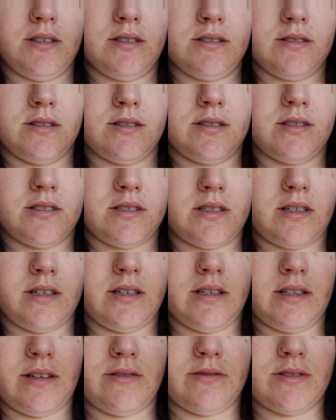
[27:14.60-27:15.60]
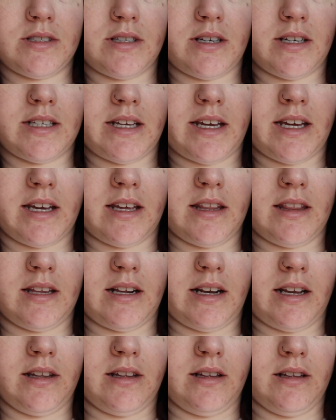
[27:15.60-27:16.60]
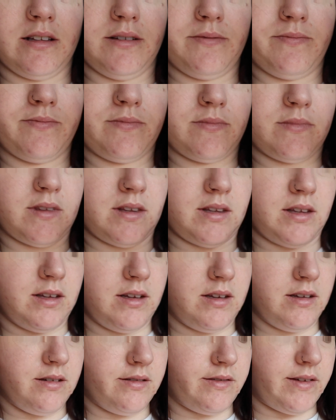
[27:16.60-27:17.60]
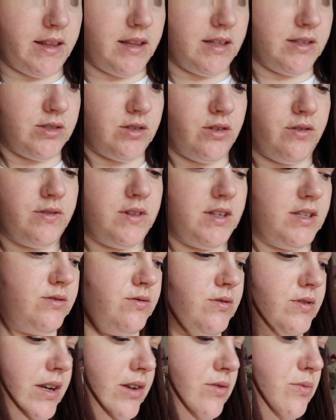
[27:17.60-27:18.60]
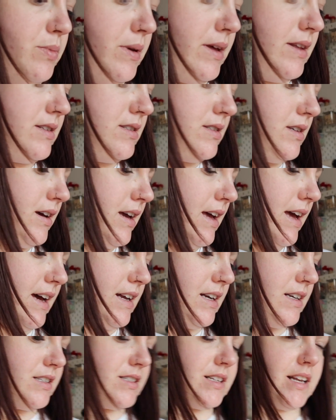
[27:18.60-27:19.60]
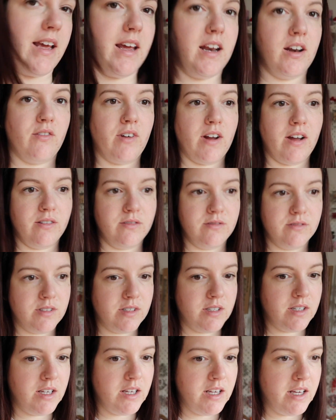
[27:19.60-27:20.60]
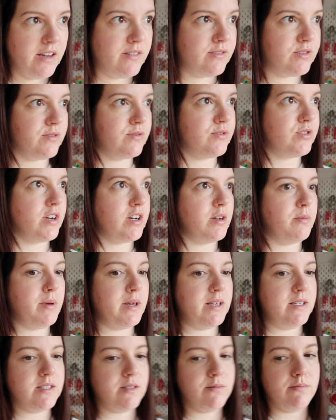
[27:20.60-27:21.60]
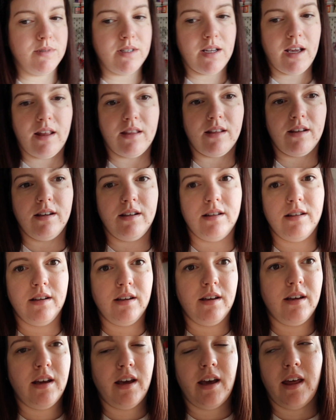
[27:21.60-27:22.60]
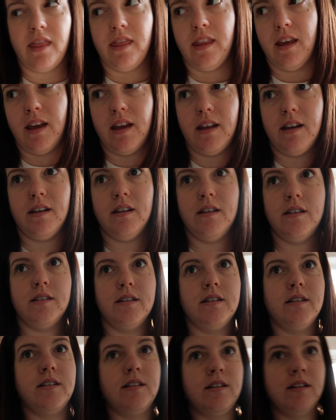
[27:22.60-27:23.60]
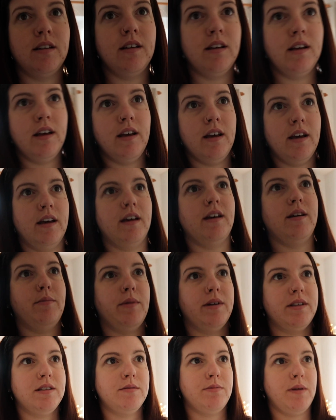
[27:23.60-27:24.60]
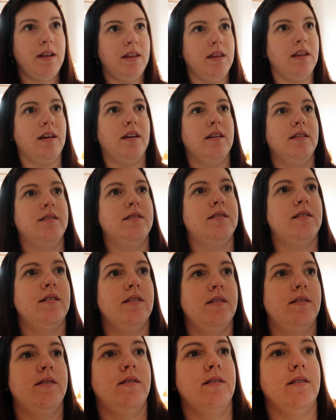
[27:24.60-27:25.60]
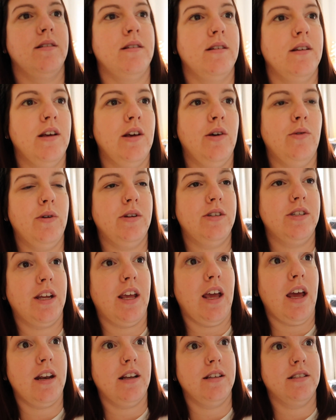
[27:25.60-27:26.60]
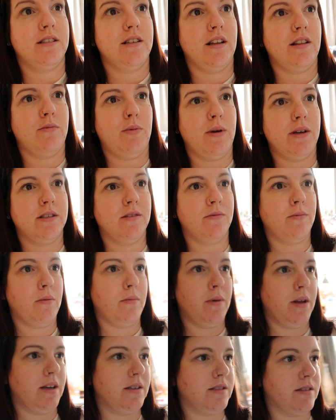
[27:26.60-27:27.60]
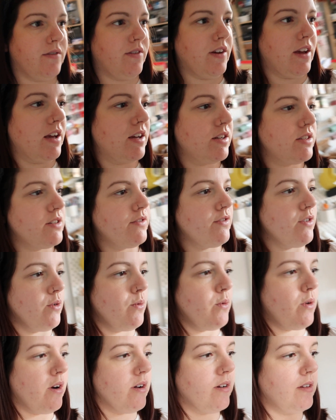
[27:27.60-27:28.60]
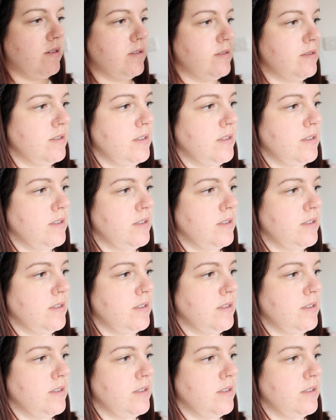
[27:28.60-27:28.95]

So I've started hanging the little feathers off. These were all the little bits that I had just laying around, sort of trying to piece them together. And then I just made this, which again is another piece I've been meaning to finish for a while.